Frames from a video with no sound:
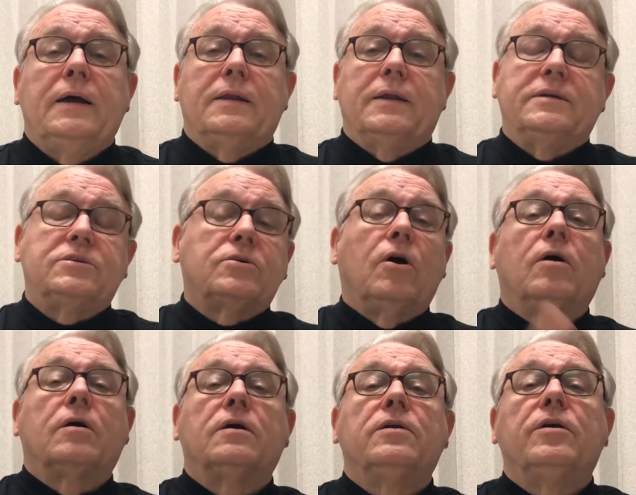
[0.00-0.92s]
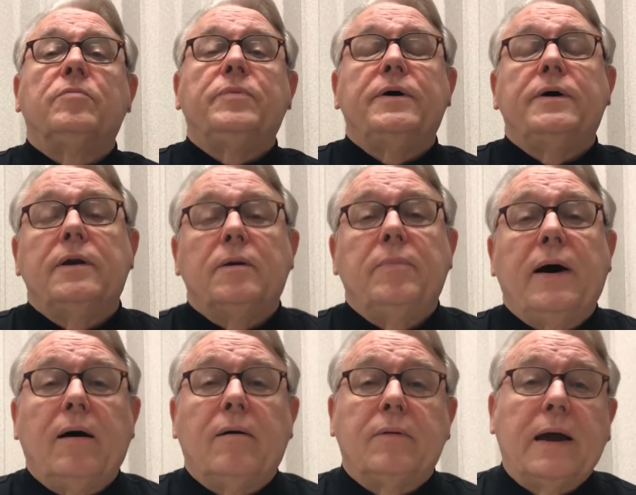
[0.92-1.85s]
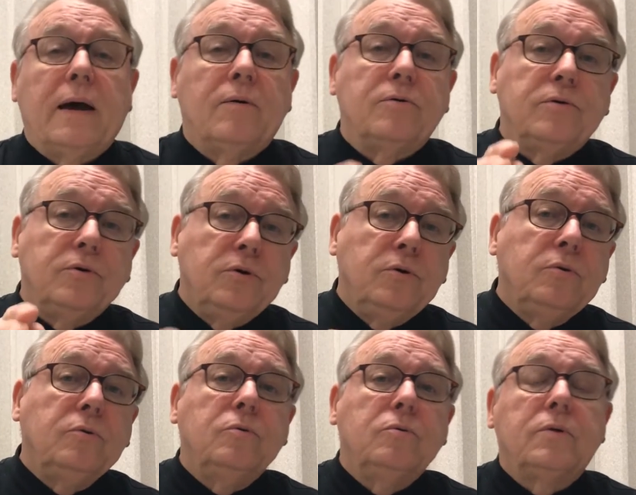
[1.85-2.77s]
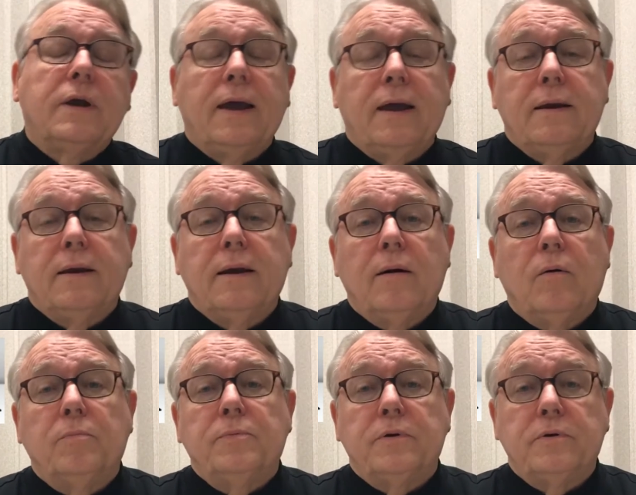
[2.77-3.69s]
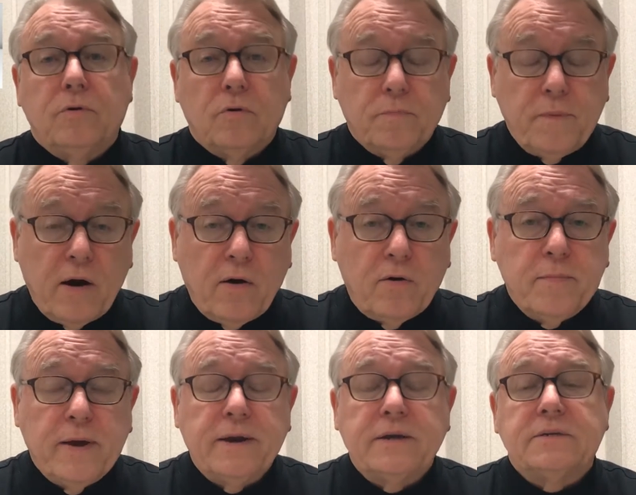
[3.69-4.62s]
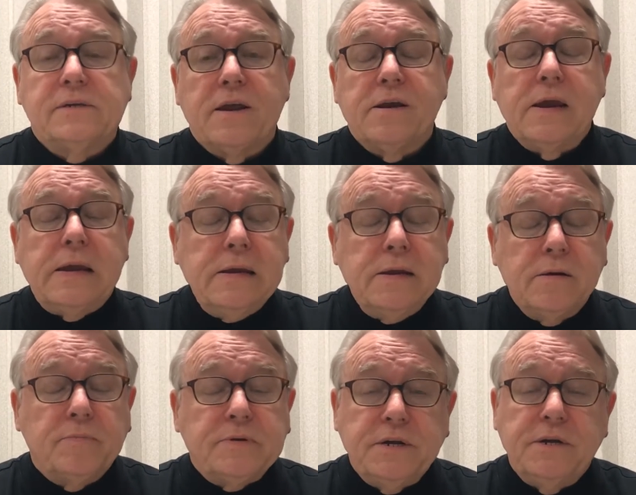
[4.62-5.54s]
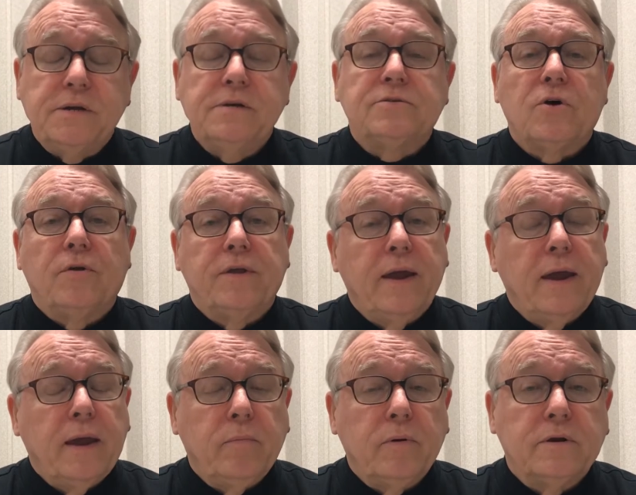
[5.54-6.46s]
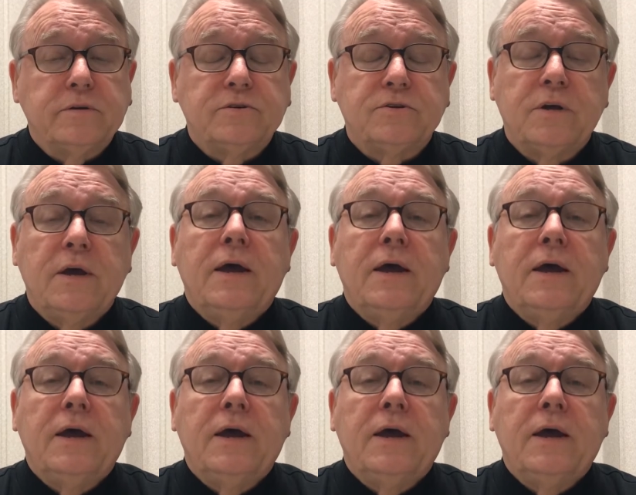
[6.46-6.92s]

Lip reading: Let's talk a little bit about how you can help your paramedics and EMTs on the ambulance